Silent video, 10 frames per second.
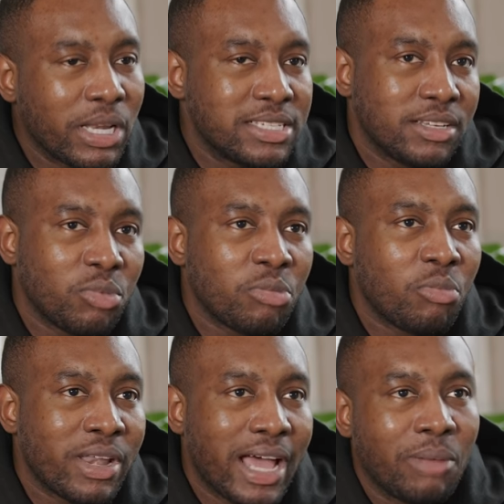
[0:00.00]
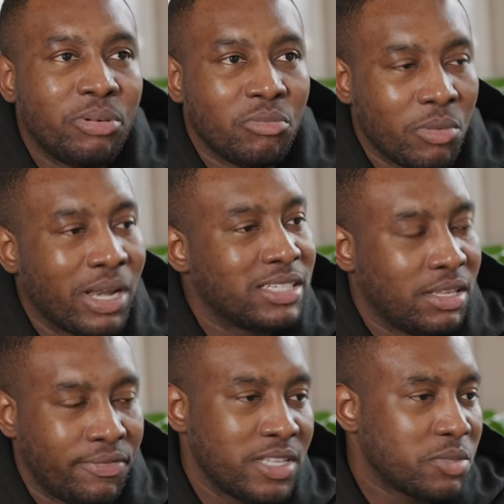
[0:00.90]
We went into we, when that happened, we went into
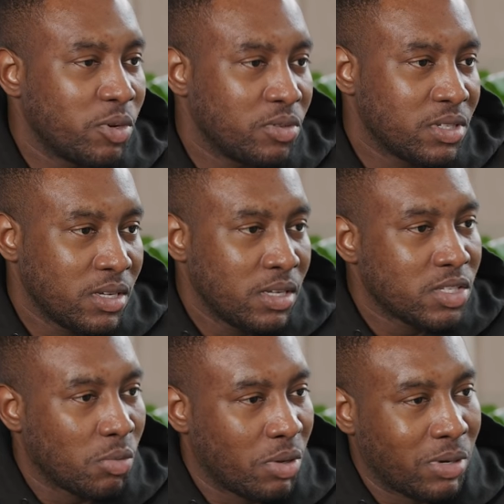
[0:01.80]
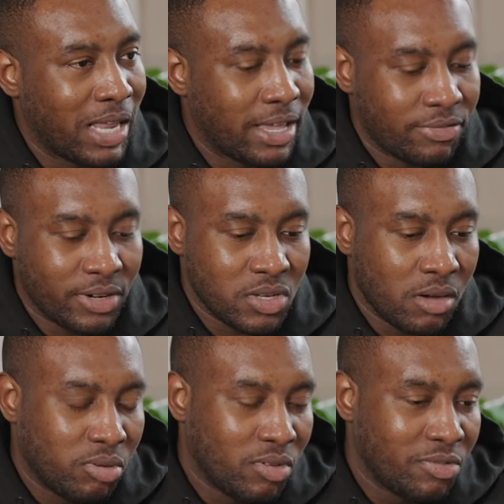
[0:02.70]
defense mode. So we were like, for
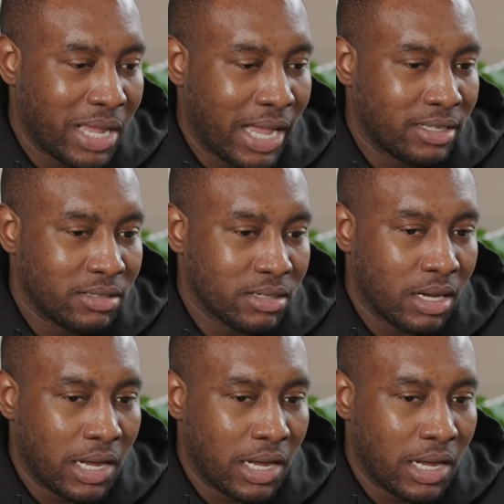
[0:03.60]
example, if we had